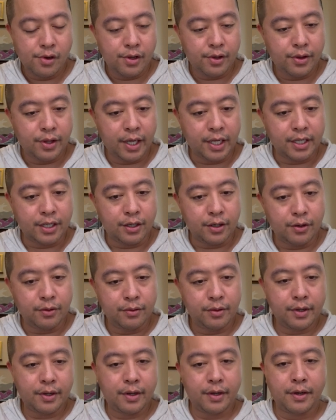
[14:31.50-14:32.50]
They don't
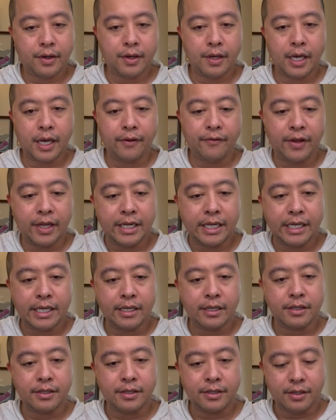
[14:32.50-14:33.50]
have any
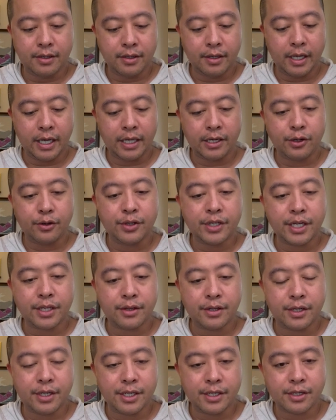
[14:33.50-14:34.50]
energy in the
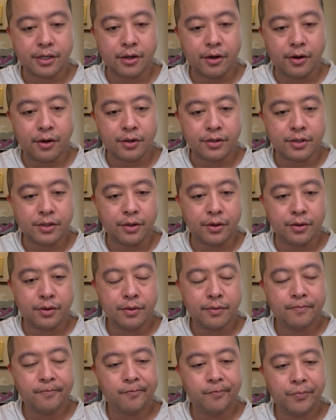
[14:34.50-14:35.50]
discard, so,
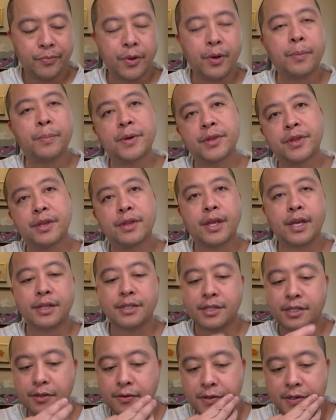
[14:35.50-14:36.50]
but then they can
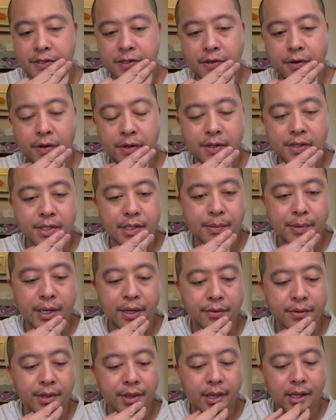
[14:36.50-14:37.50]
still discard it somehow
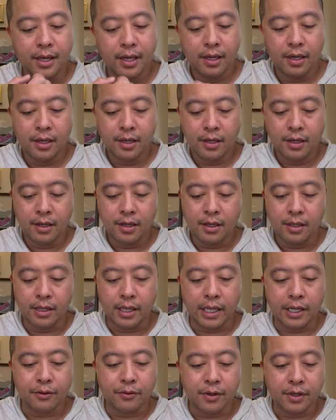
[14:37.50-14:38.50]
and
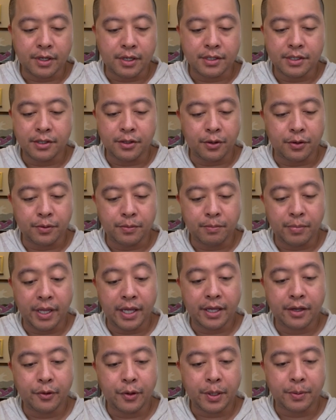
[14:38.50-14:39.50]
later on because they're playing
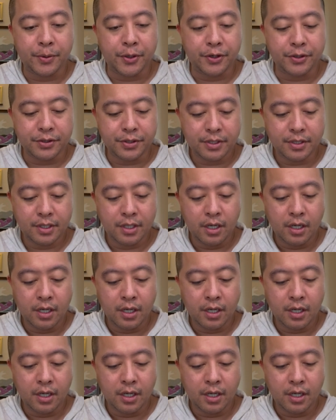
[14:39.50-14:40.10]
click balls.